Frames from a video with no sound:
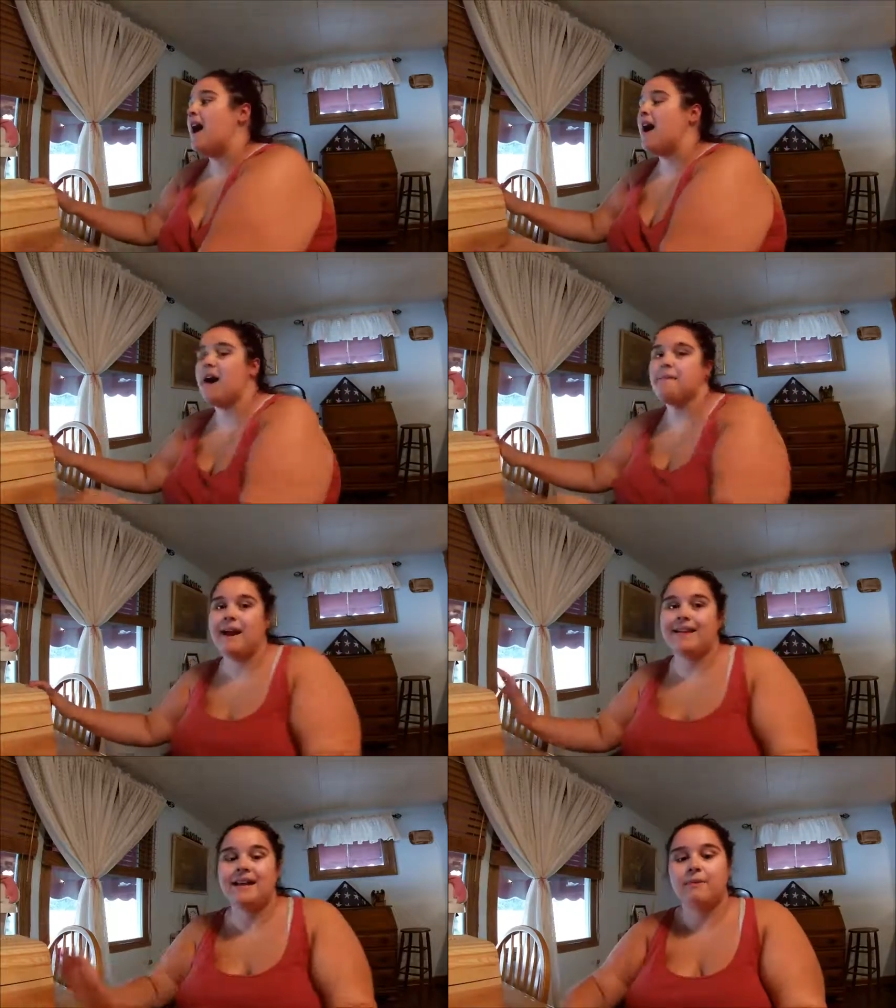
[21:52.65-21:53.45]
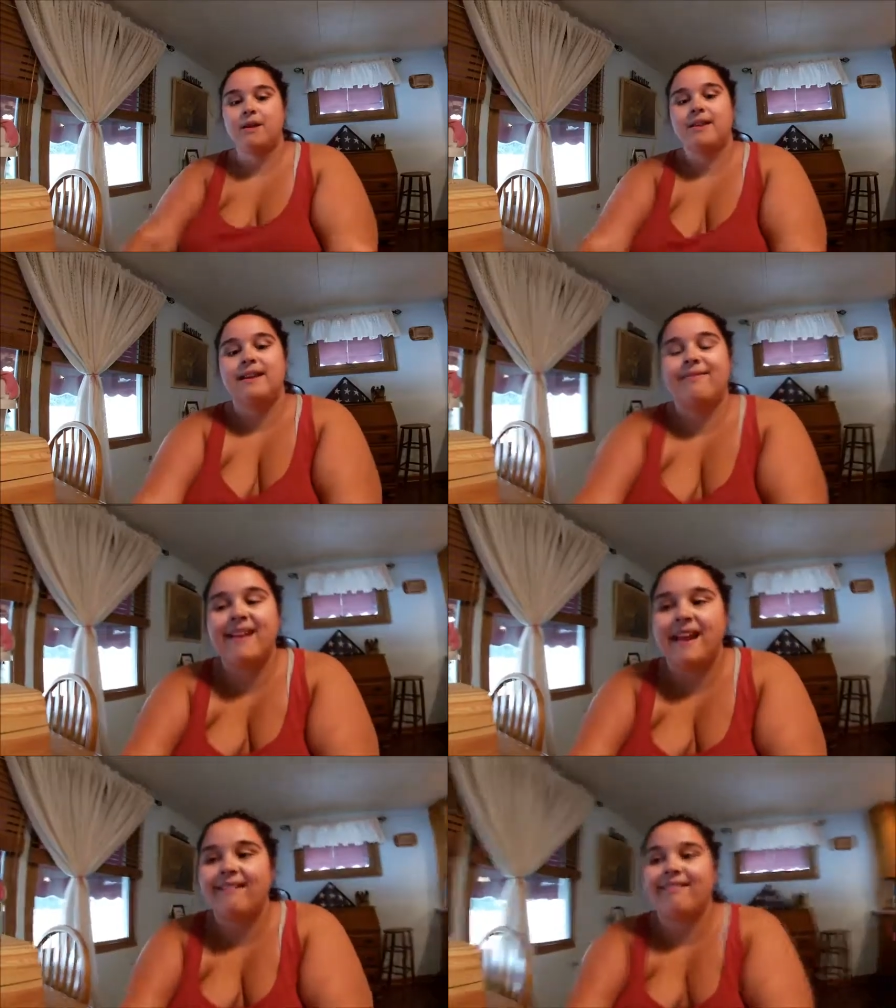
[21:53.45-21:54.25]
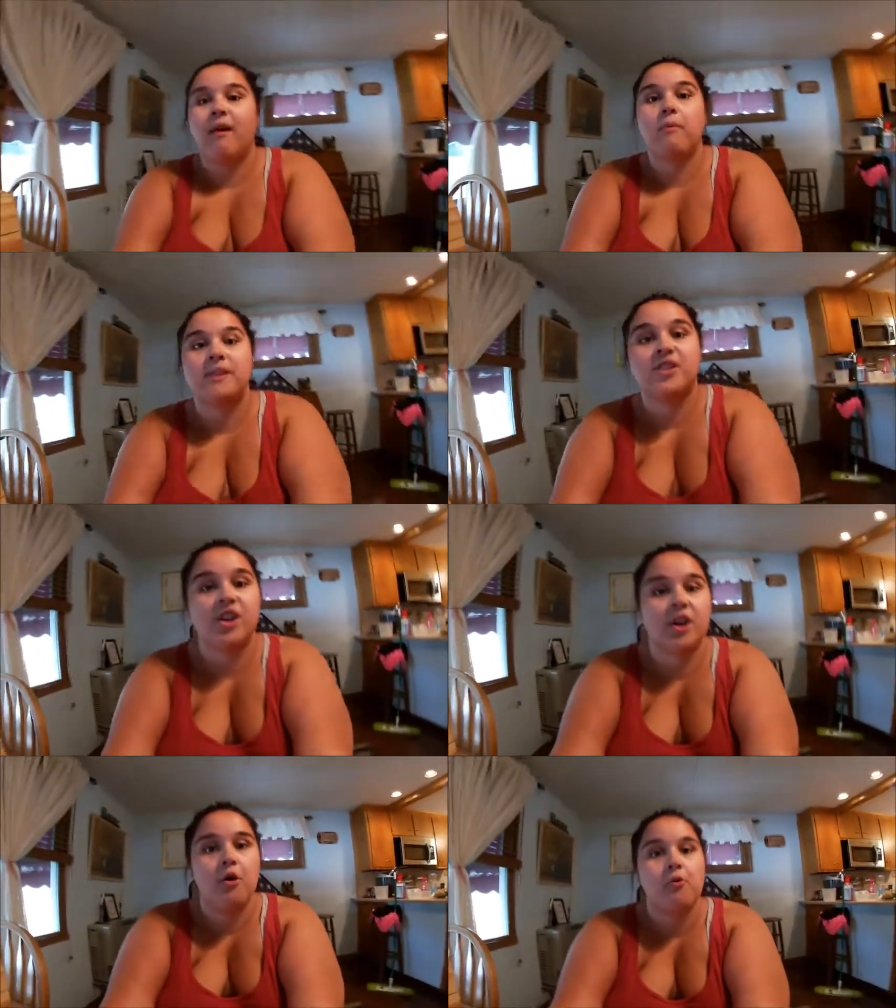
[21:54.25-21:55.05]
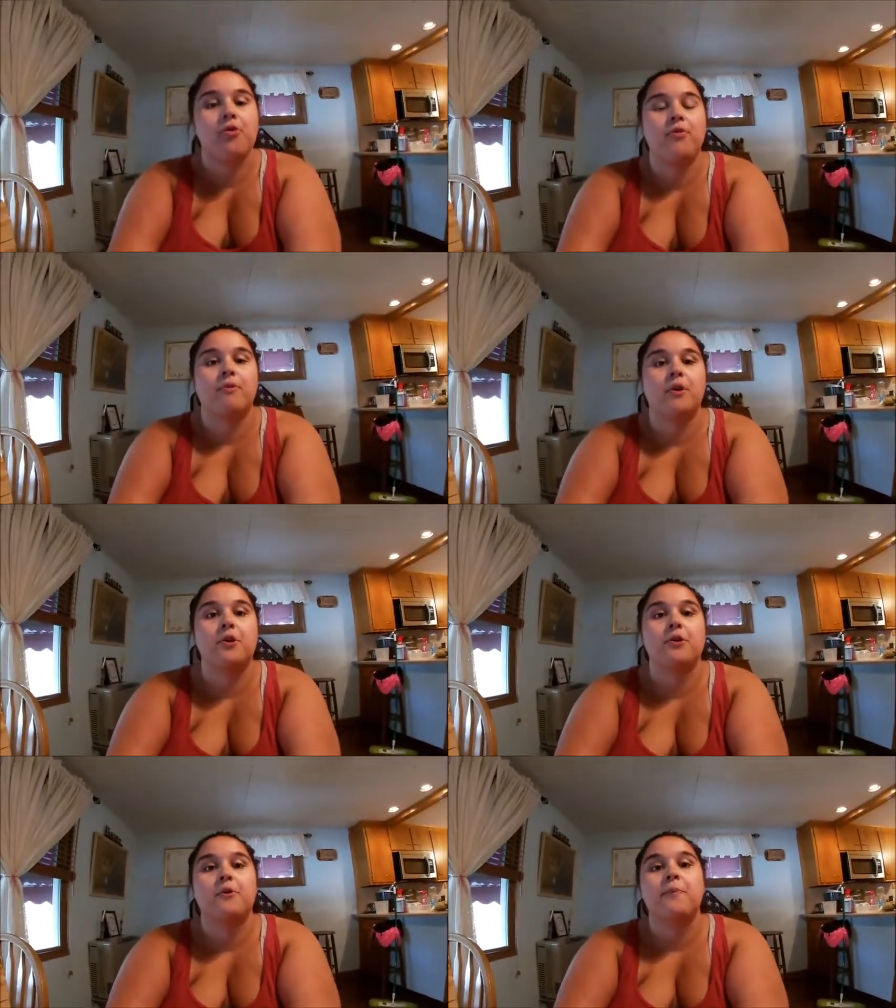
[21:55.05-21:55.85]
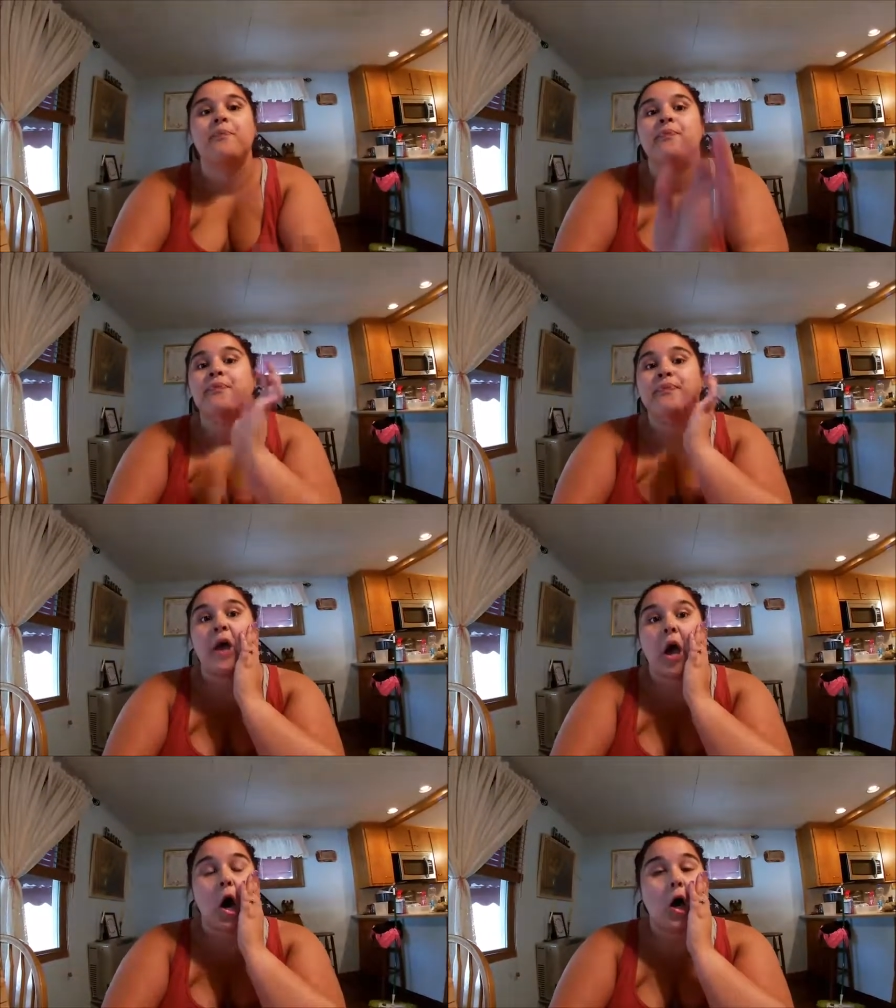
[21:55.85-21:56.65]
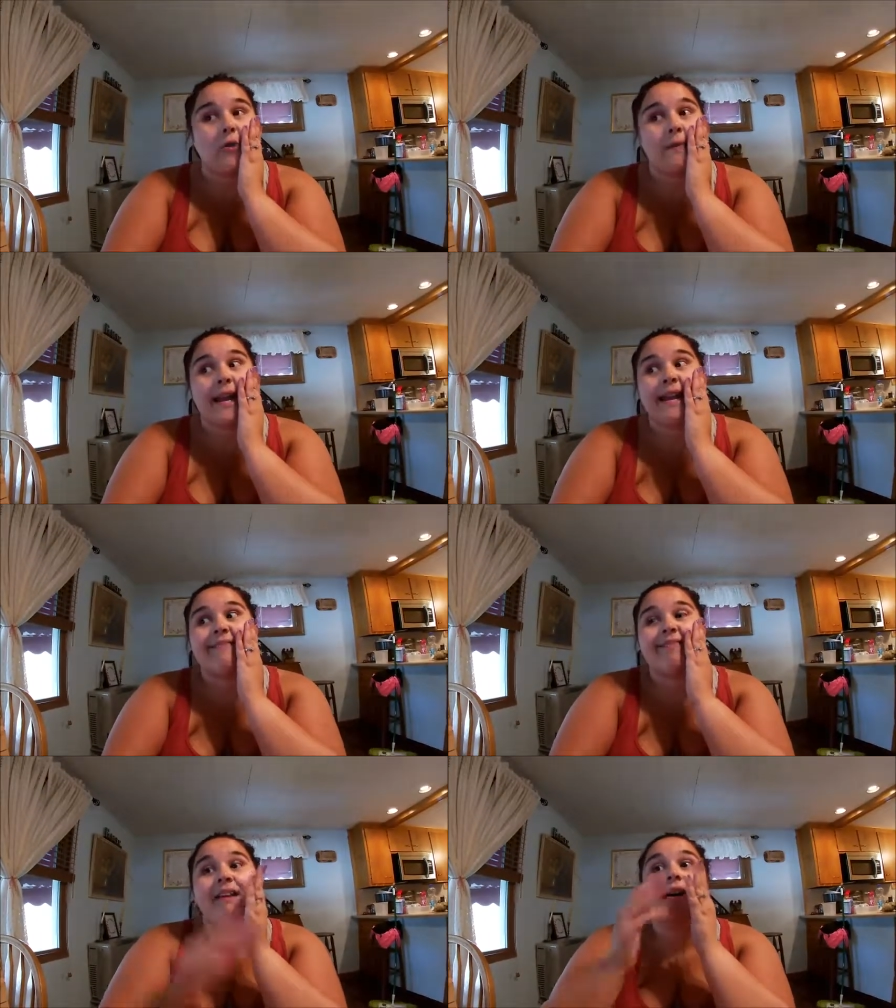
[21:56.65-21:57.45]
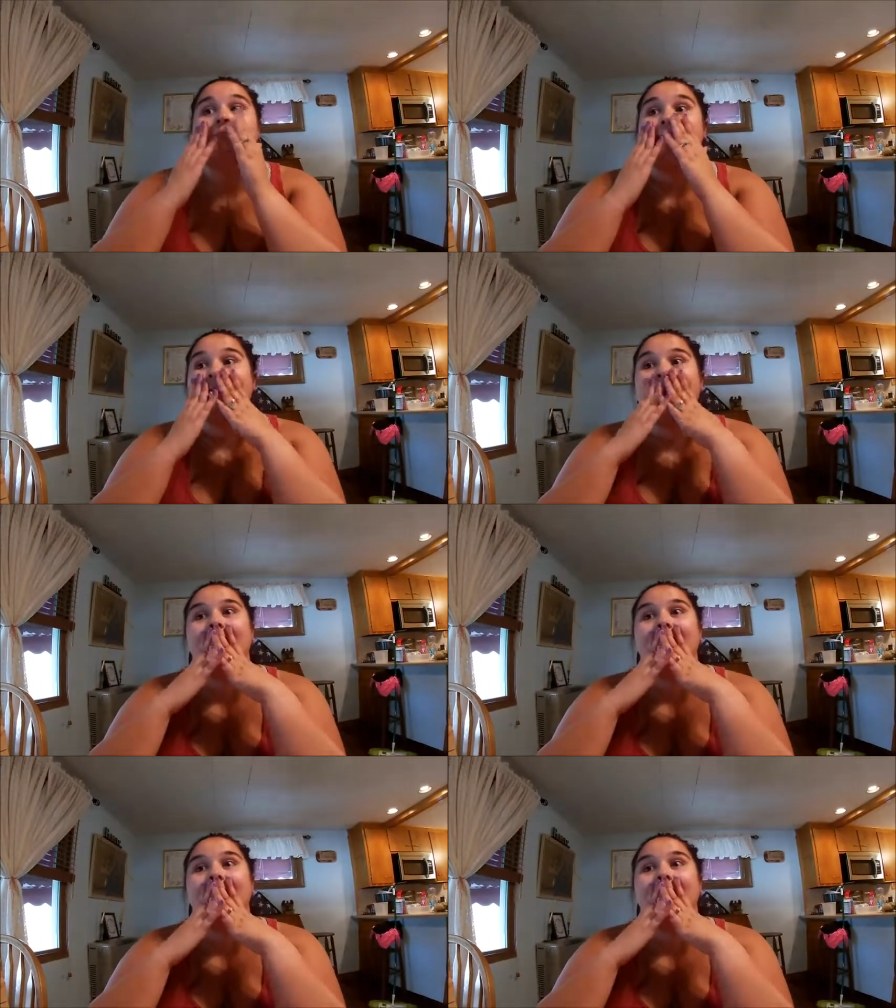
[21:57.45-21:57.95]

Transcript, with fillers: Um, I think one of these days we should go through all the wedding stuff.